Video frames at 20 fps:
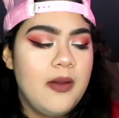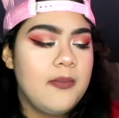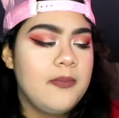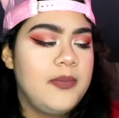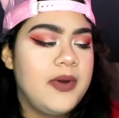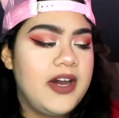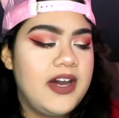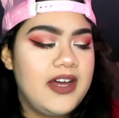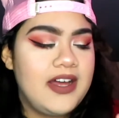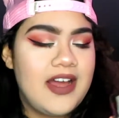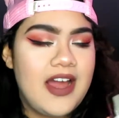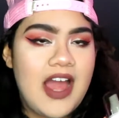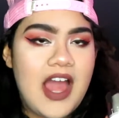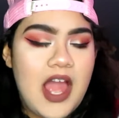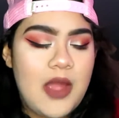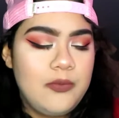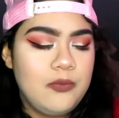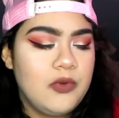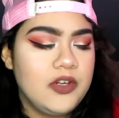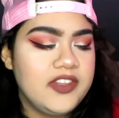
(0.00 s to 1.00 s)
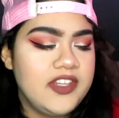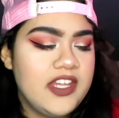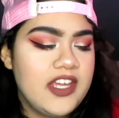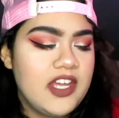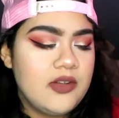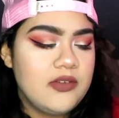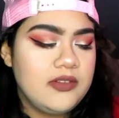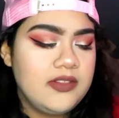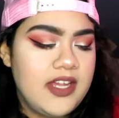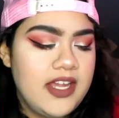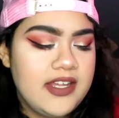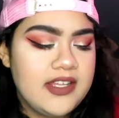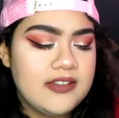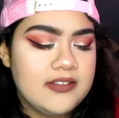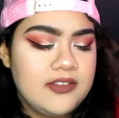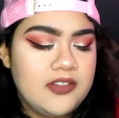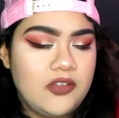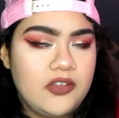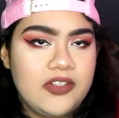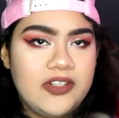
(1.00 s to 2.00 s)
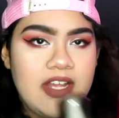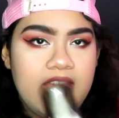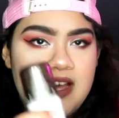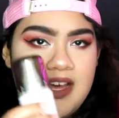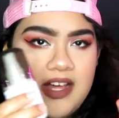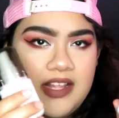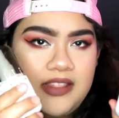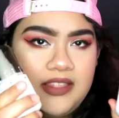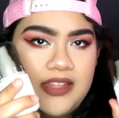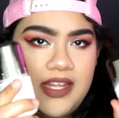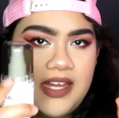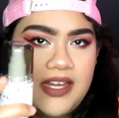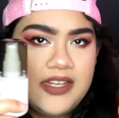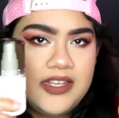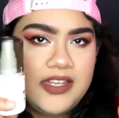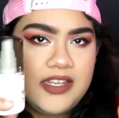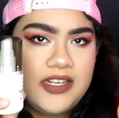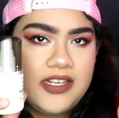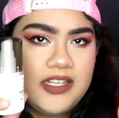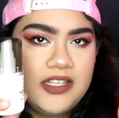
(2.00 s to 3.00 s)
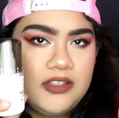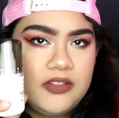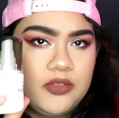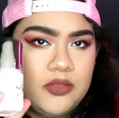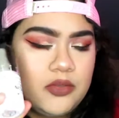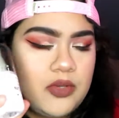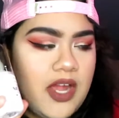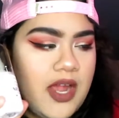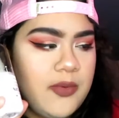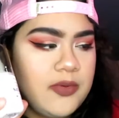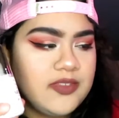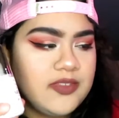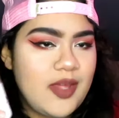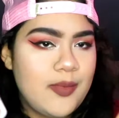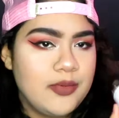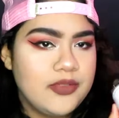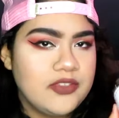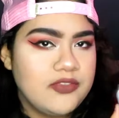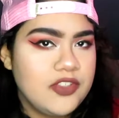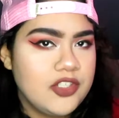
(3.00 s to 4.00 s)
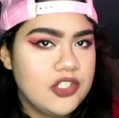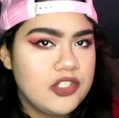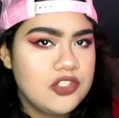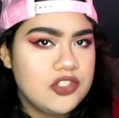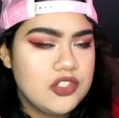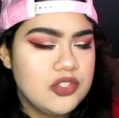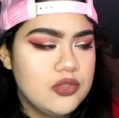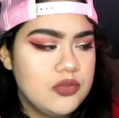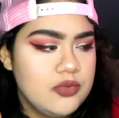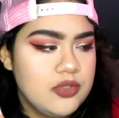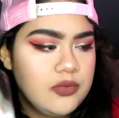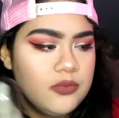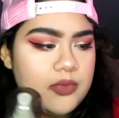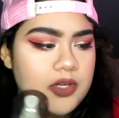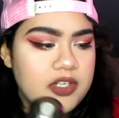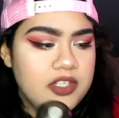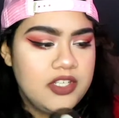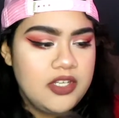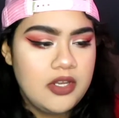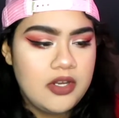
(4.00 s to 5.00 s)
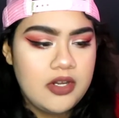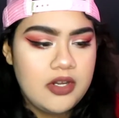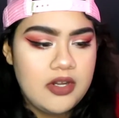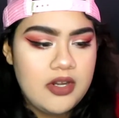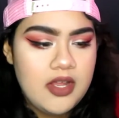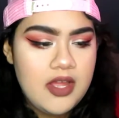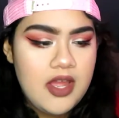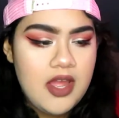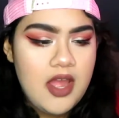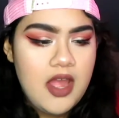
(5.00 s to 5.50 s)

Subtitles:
But one thing I don't like is there's not a lot in it, so I able to finish 2 in 1 year,